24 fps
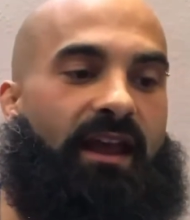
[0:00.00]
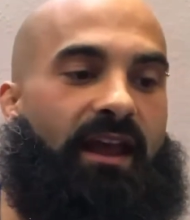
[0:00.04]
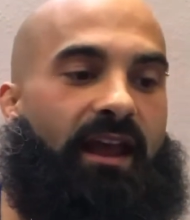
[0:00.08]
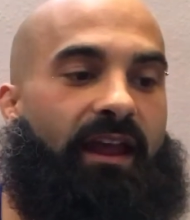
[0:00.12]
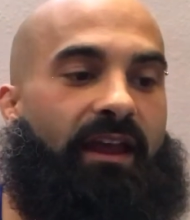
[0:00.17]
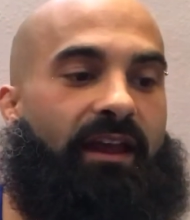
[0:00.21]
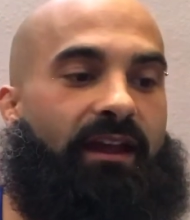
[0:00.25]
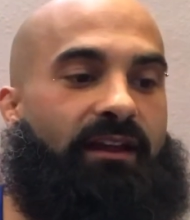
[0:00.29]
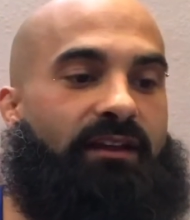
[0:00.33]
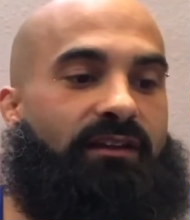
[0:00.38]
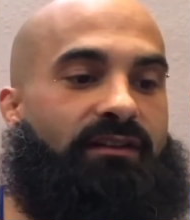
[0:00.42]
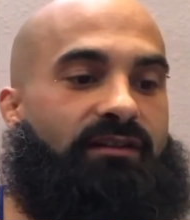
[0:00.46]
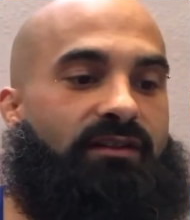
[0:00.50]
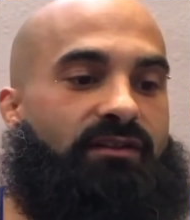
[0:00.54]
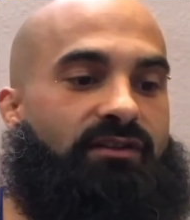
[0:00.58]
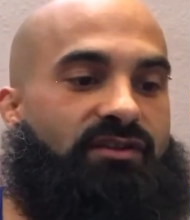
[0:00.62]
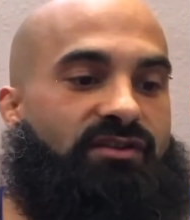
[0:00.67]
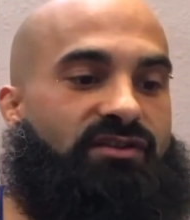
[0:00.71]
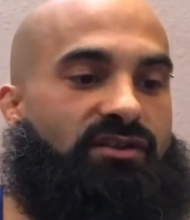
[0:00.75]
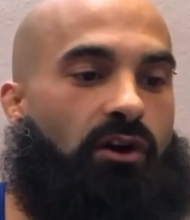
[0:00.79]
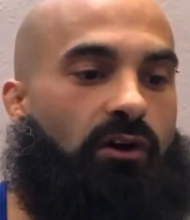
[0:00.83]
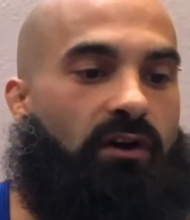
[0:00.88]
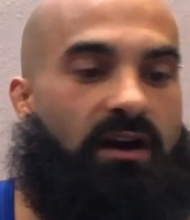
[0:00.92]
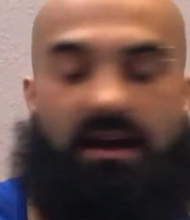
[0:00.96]
And the
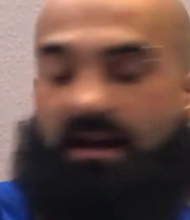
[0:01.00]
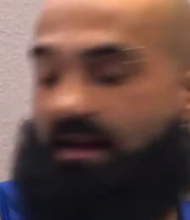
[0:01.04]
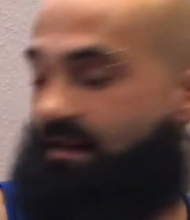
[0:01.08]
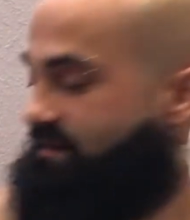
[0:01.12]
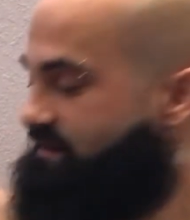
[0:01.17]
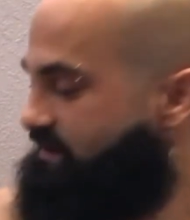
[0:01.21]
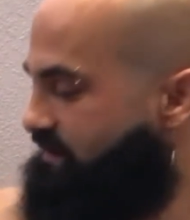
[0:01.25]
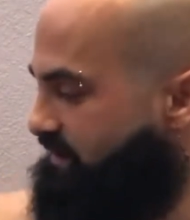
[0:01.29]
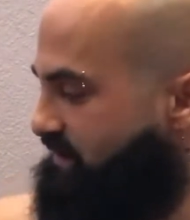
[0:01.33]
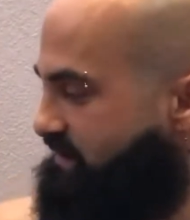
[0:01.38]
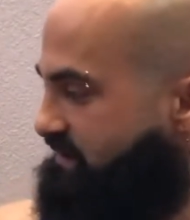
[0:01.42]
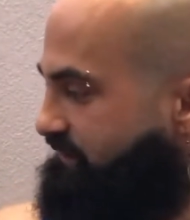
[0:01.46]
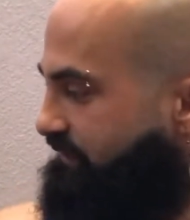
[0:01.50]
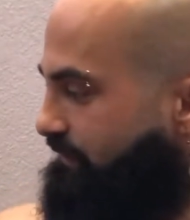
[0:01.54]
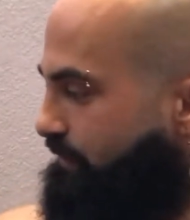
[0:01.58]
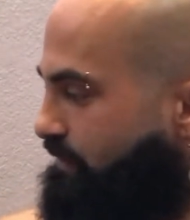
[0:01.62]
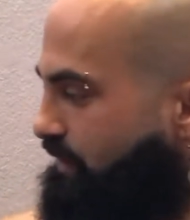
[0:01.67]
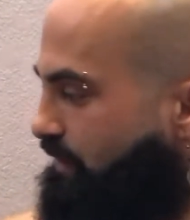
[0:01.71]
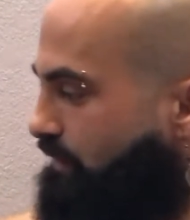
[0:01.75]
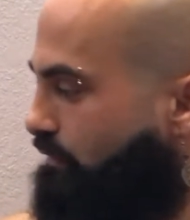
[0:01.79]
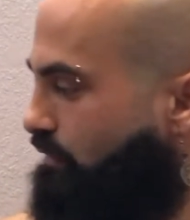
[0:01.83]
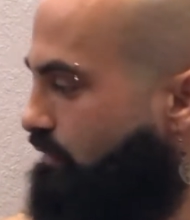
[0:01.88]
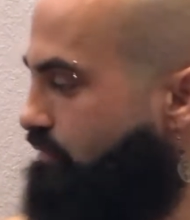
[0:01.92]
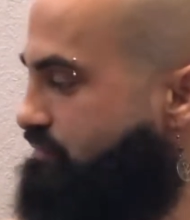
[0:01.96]
psoas is
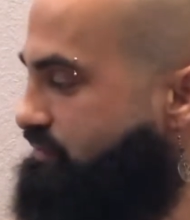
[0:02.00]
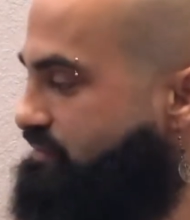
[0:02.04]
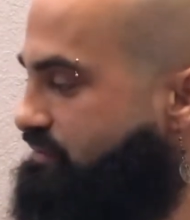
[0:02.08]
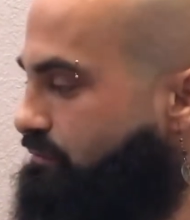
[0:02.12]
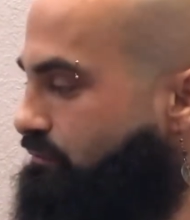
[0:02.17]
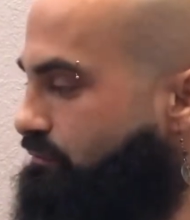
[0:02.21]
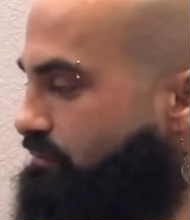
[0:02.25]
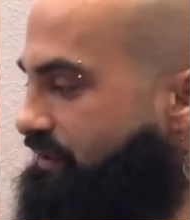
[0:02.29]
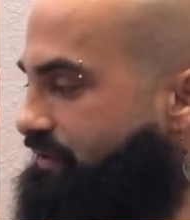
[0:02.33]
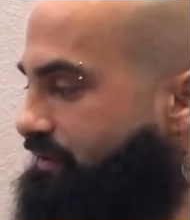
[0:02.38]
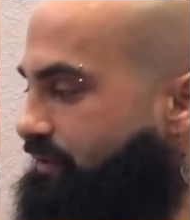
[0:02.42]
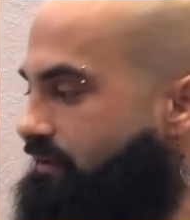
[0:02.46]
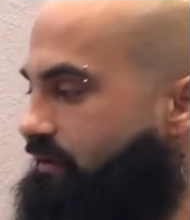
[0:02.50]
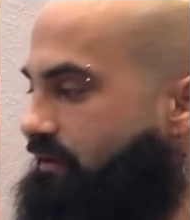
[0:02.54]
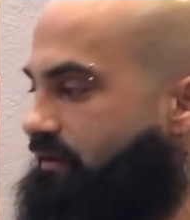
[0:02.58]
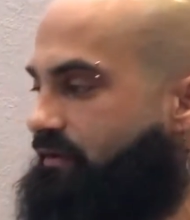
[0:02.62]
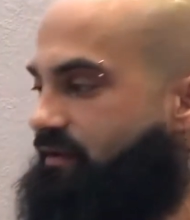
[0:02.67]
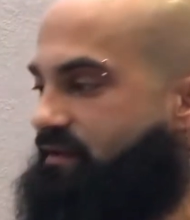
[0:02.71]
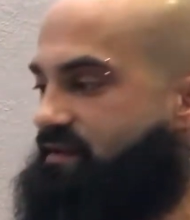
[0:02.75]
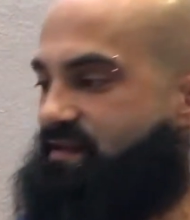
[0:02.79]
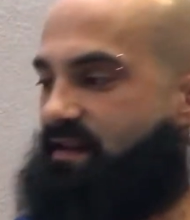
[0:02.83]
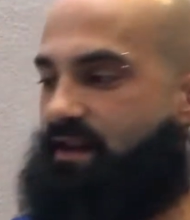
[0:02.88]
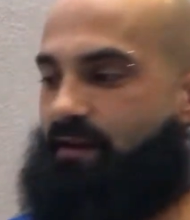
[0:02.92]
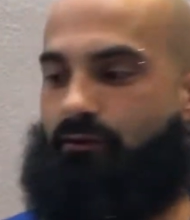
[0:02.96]
very close with
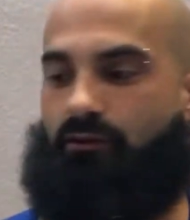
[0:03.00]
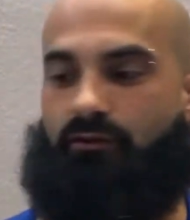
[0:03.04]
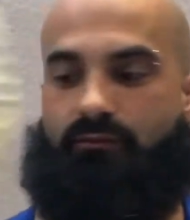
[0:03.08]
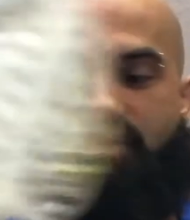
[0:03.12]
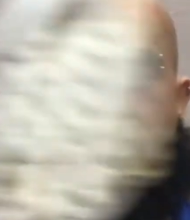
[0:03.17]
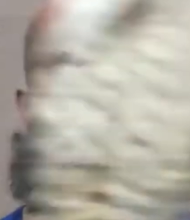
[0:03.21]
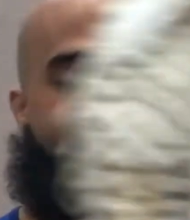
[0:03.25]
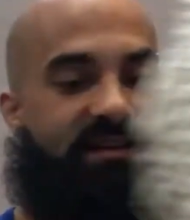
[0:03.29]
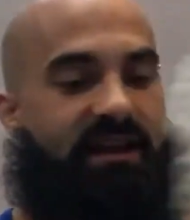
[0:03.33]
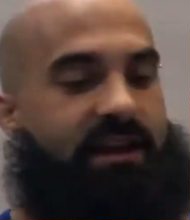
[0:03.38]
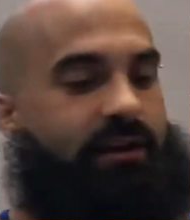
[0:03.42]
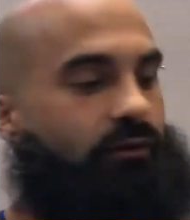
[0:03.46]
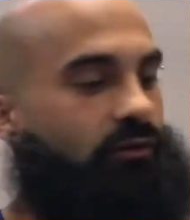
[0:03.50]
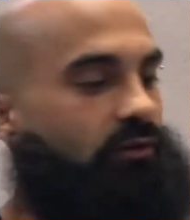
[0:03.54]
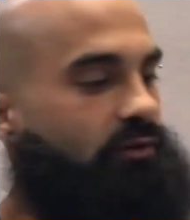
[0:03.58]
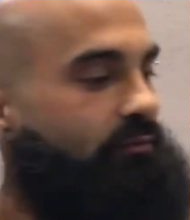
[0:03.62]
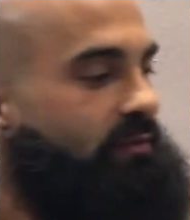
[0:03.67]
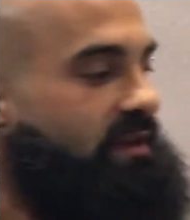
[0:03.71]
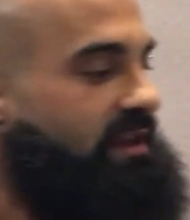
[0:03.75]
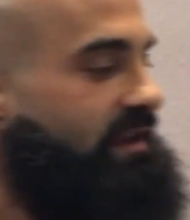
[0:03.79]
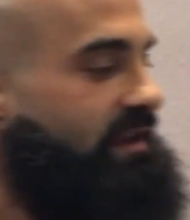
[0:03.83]
the sacrum. The sacrum